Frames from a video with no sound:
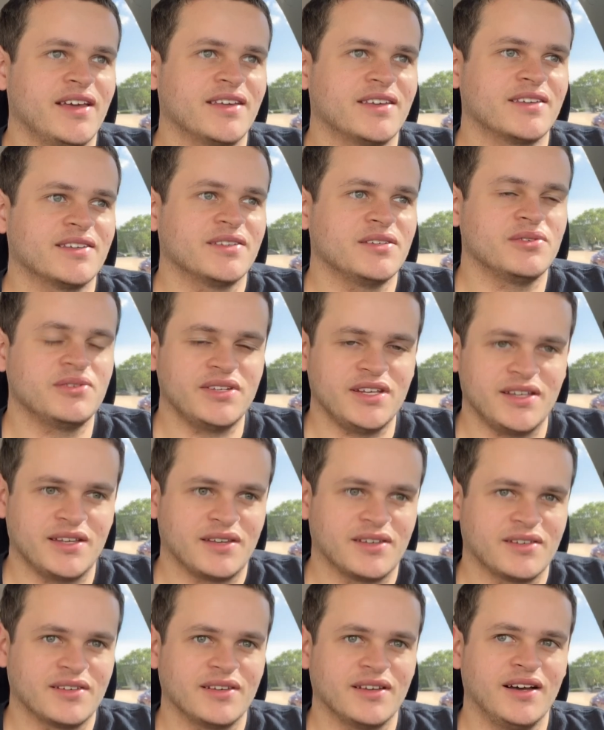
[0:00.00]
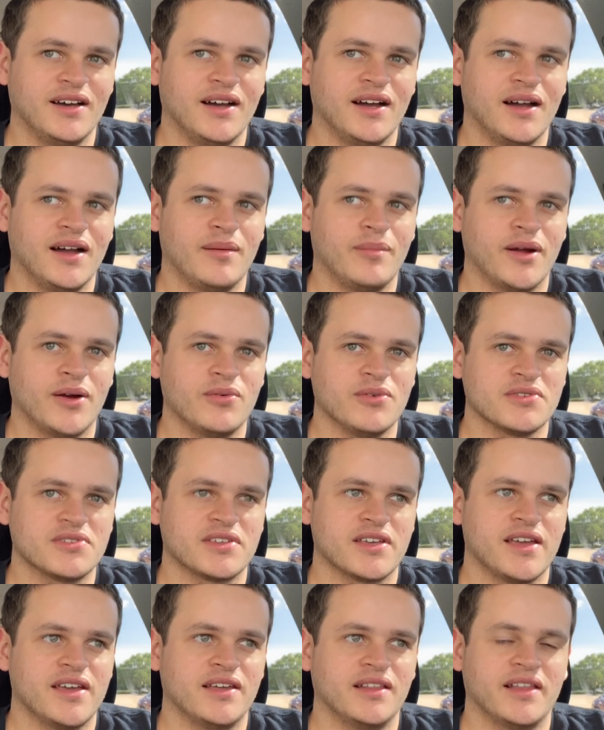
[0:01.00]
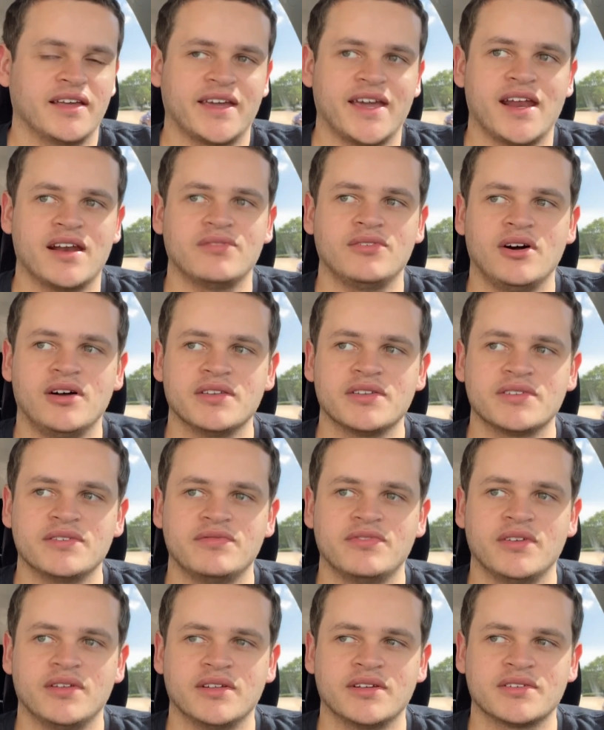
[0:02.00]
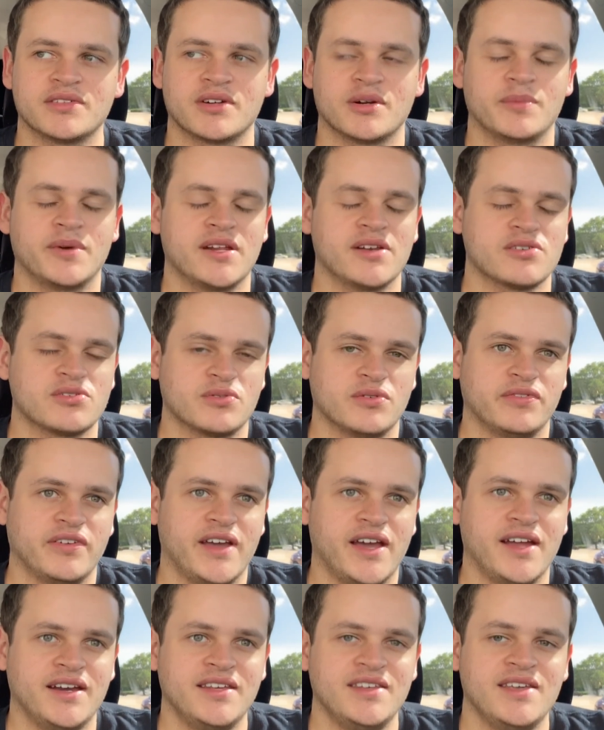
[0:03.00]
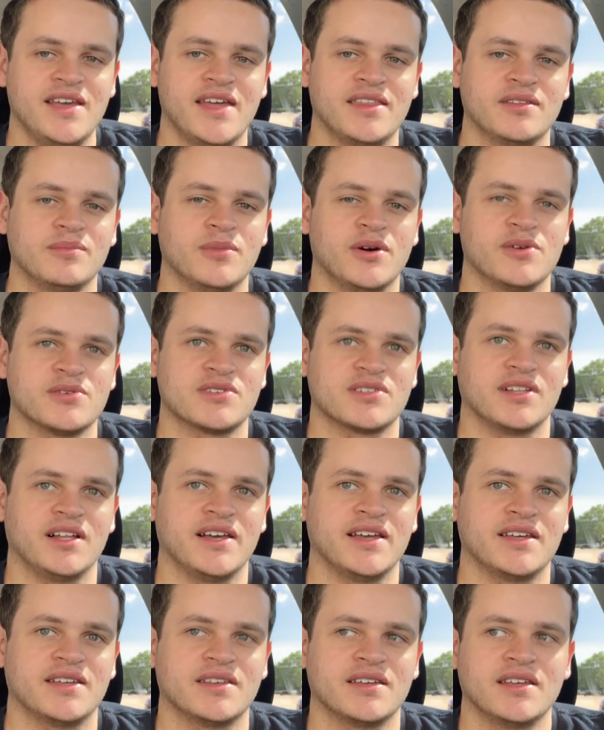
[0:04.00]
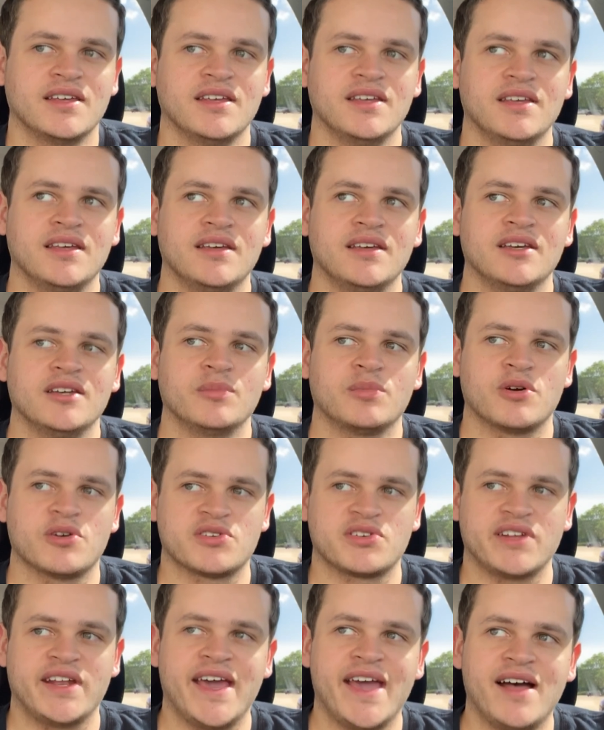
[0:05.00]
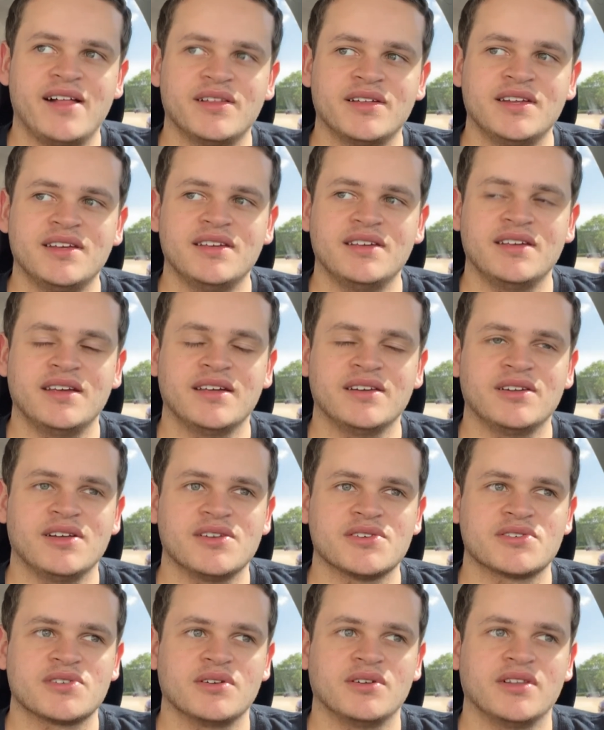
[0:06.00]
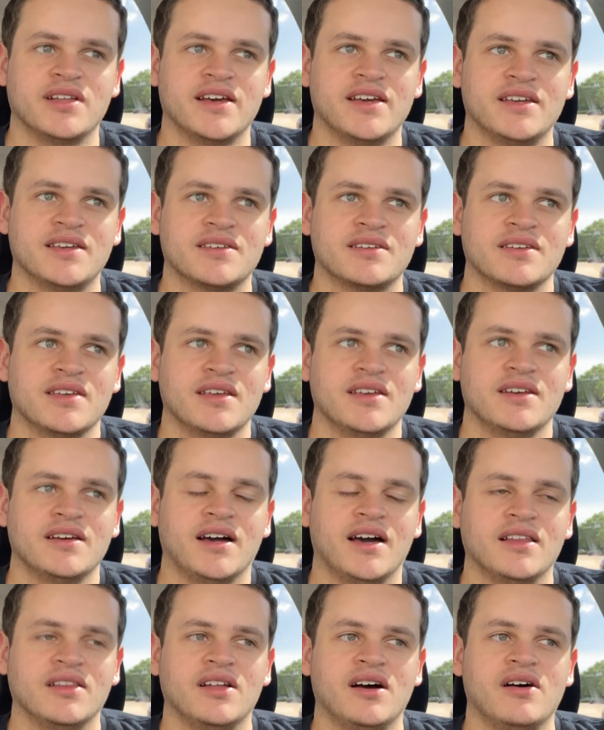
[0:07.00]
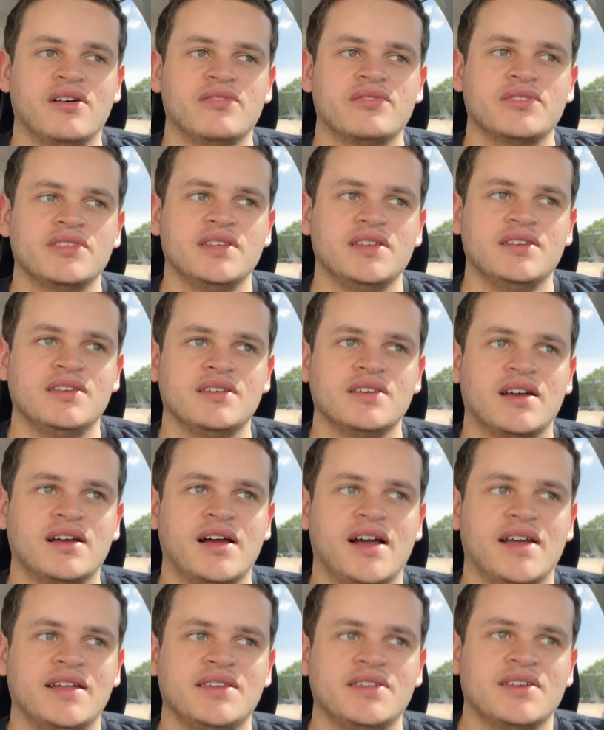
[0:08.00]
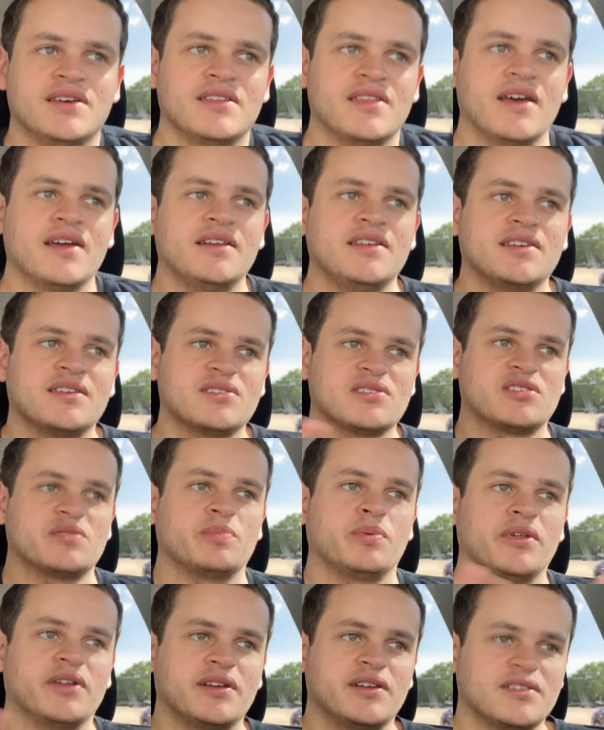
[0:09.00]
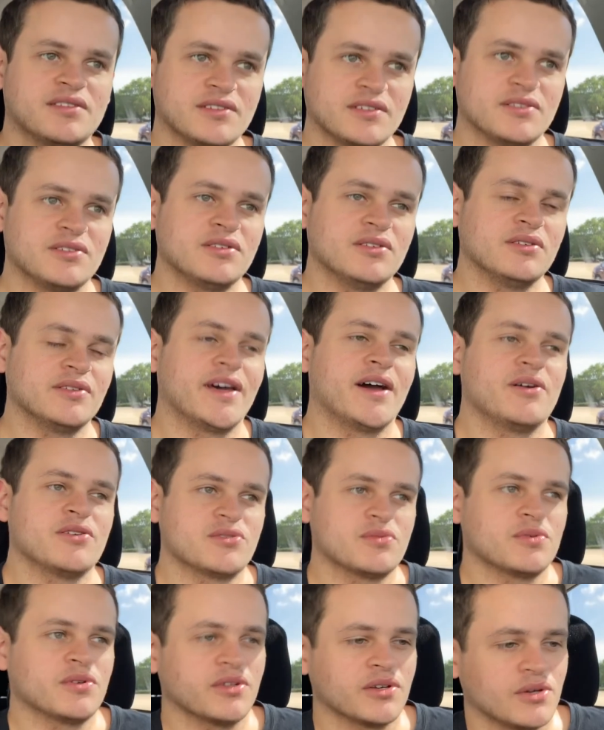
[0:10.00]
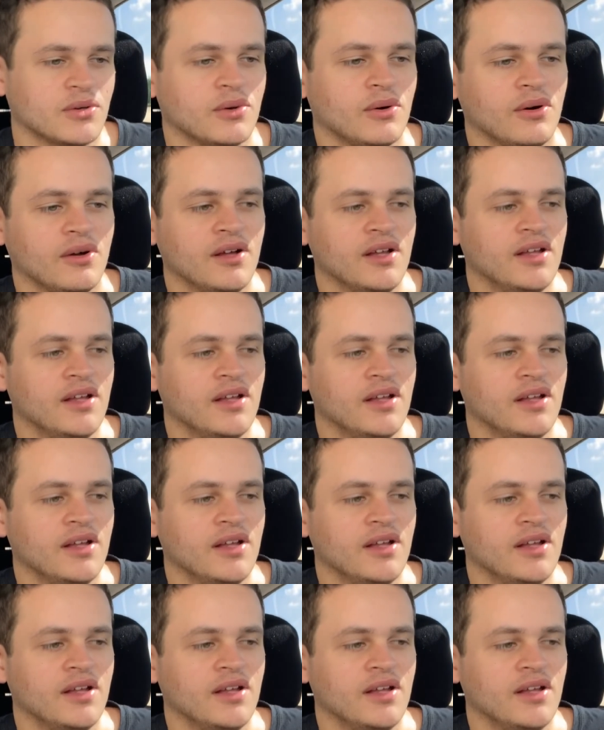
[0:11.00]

unique, I will say. Out of all the villain Terminators we've had, he had the most, personality, and also, I love the idea that he can split into 2. That was really cool.